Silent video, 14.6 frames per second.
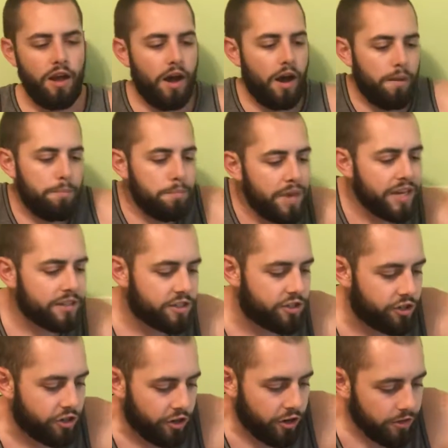A
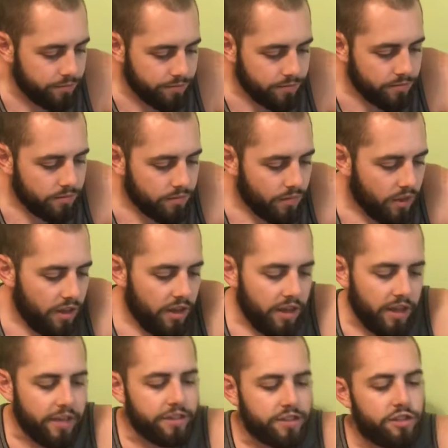mixture
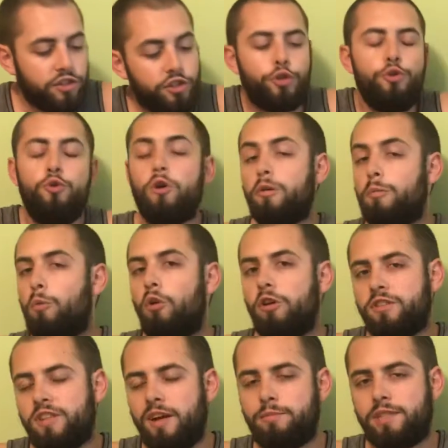is 2 or more
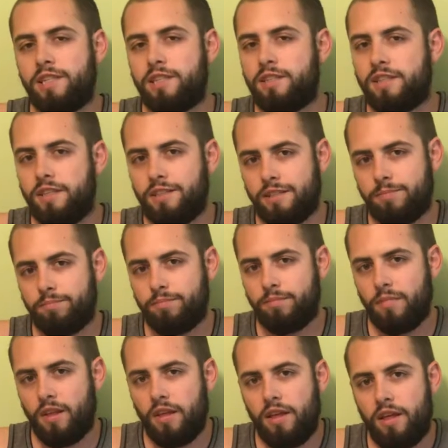substances
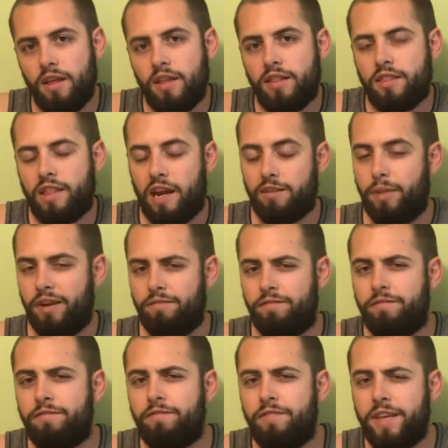that have been
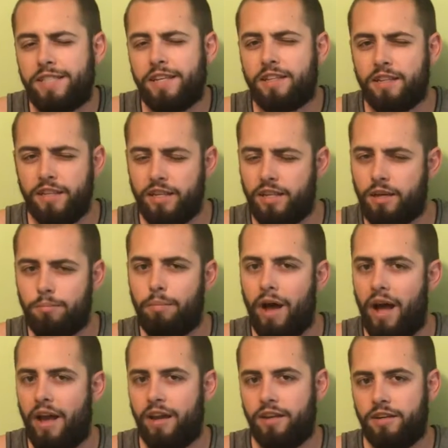physically
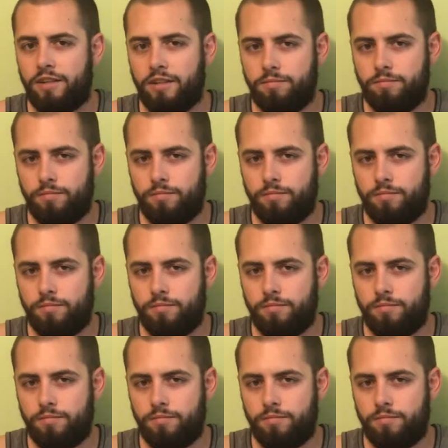combined.